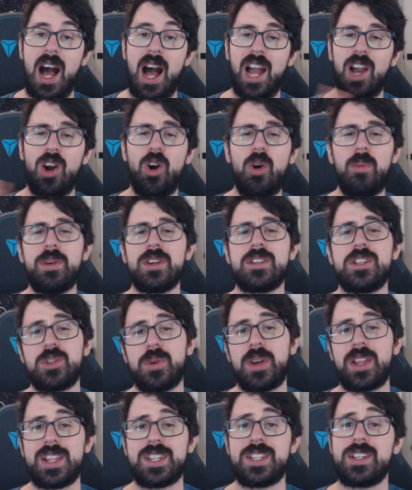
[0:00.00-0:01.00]
I hope you're
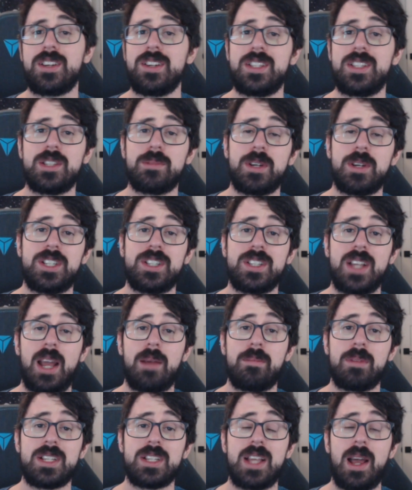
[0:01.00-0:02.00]
enjoying the series as much as I am,
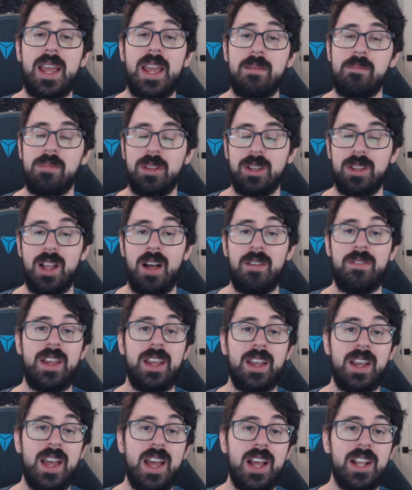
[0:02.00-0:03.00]
because I am
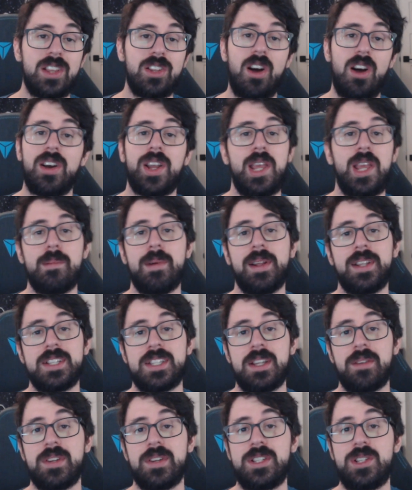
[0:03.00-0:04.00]
loving talking about this
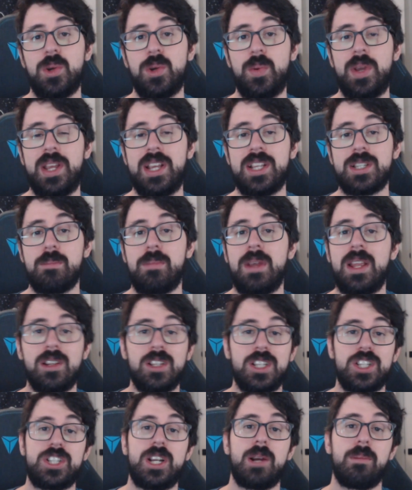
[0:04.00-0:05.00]
every 2 weeks and being able
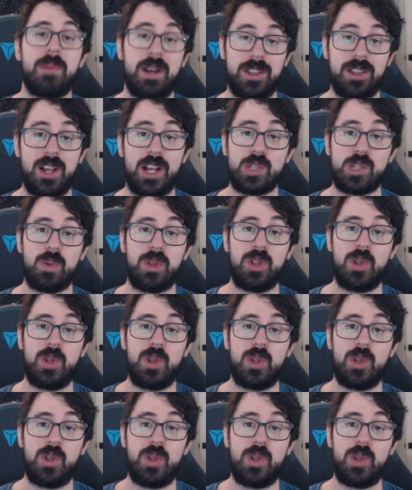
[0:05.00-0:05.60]
to share my thoughts with